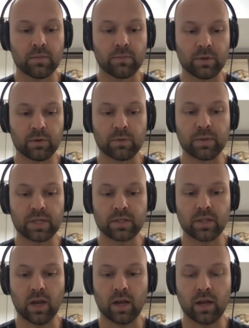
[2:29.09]
be remiss
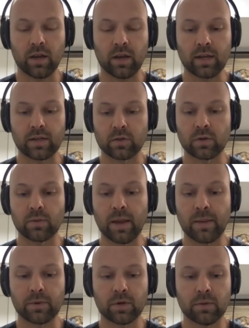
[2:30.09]
not to
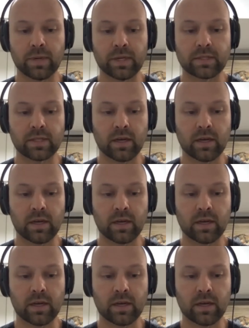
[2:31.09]
remember, but